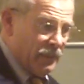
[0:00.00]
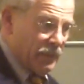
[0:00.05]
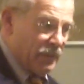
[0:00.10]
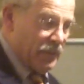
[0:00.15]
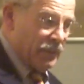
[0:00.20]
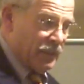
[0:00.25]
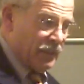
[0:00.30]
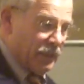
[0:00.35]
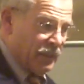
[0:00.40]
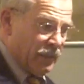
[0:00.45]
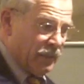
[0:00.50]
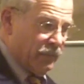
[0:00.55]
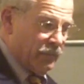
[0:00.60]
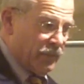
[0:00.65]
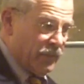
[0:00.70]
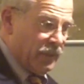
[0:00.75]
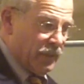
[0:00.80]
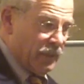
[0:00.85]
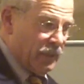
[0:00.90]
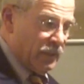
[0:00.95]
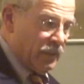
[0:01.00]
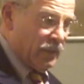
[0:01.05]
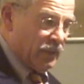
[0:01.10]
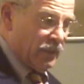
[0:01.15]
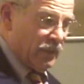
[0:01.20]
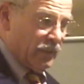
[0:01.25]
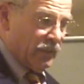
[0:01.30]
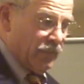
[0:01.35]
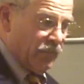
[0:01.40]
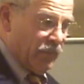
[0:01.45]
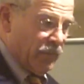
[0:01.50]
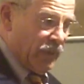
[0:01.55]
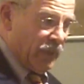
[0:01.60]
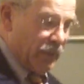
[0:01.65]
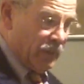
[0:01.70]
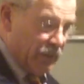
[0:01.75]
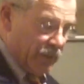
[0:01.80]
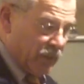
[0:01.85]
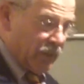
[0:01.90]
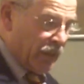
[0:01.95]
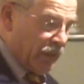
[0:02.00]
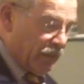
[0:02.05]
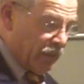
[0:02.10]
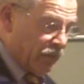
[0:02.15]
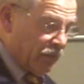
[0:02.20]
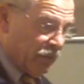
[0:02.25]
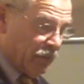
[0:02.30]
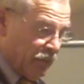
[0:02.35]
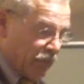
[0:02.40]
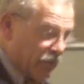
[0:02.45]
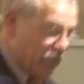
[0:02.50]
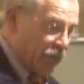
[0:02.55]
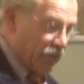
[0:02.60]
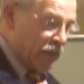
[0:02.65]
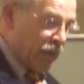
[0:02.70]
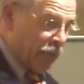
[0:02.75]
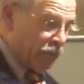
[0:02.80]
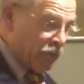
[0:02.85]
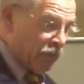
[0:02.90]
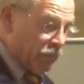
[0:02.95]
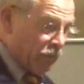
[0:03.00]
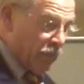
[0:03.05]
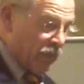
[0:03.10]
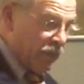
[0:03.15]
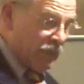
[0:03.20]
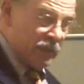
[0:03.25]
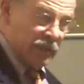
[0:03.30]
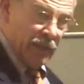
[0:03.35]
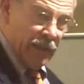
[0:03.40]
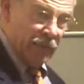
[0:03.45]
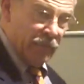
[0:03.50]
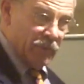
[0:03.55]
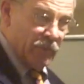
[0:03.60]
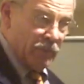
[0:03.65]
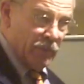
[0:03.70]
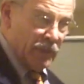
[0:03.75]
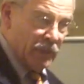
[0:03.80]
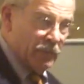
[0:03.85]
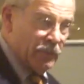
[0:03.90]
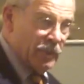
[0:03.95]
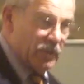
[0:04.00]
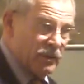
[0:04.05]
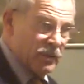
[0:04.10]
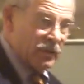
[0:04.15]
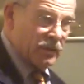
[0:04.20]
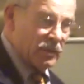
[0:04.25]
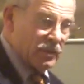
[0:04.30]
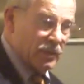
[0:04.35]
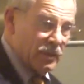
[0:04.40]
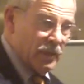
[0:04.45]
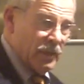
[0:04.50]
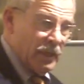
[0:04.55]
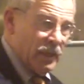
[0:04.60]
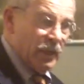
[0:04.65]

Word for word: the uh, uh, in this case, or this happened many times at many missions,